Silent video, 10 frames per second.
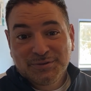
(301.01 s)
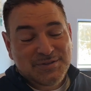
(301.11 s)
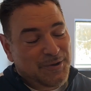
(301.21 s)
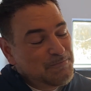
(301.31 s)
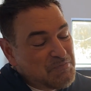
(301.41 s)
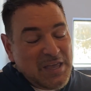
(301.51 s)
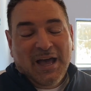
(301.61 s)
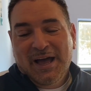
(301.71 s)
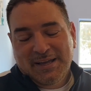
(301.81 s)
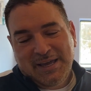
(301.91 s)
So
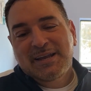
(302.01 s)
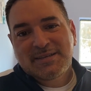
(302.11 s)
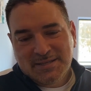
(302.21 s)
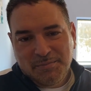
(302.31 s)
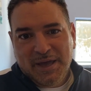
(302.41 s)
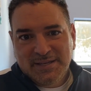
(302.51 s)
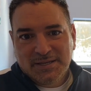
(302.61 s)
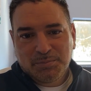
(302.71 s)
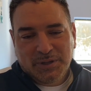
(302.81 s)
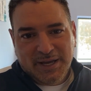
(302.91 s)
uh, it is an
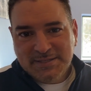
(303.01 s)
amazing place.